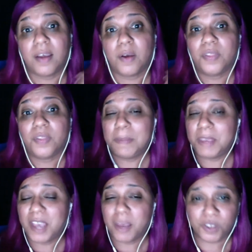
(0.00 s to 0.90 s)
They become
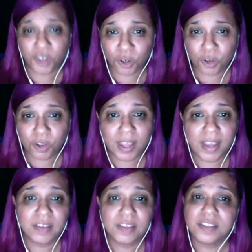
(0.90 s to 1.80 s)

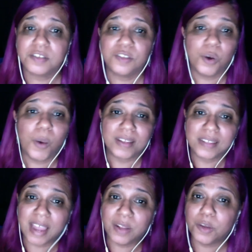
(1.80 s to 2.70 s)
internalized. So as I
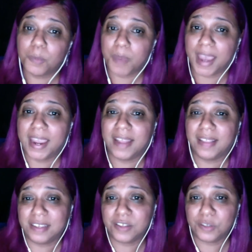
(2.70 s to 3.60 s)
look back at these
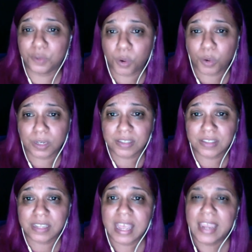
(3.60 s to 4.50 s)
stories
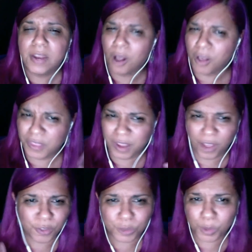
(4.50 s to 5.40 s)
and all the other
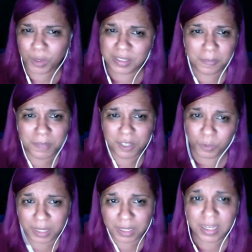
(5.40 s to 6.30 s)
stories in
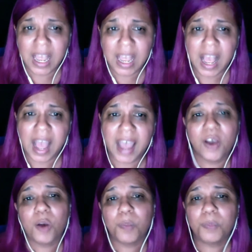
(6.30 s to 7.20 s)
between, I
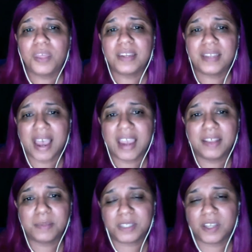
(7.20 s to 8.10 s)
hope they tie
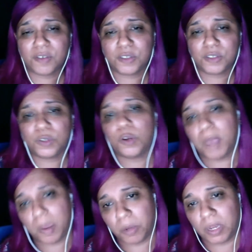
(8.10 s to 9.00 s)
themselves to your
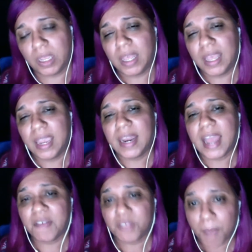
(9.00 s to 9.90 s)
memory and have
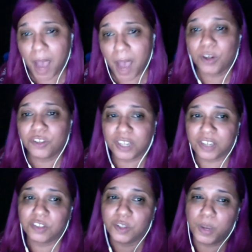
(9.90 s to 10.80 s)
the power to change
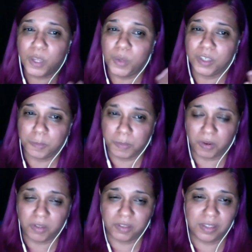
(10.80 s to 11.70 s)
the way you
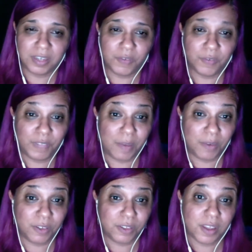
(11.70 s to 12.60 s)
experience the different
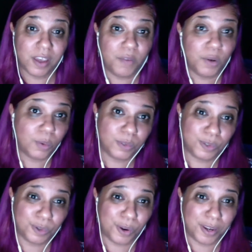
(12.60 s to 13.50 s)
flavors of your own
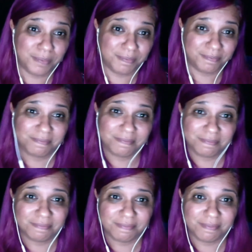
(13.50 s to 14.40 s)
story.
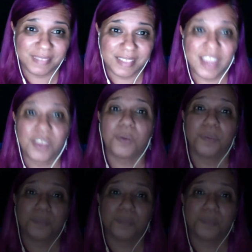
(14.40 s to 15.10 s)
Thank you.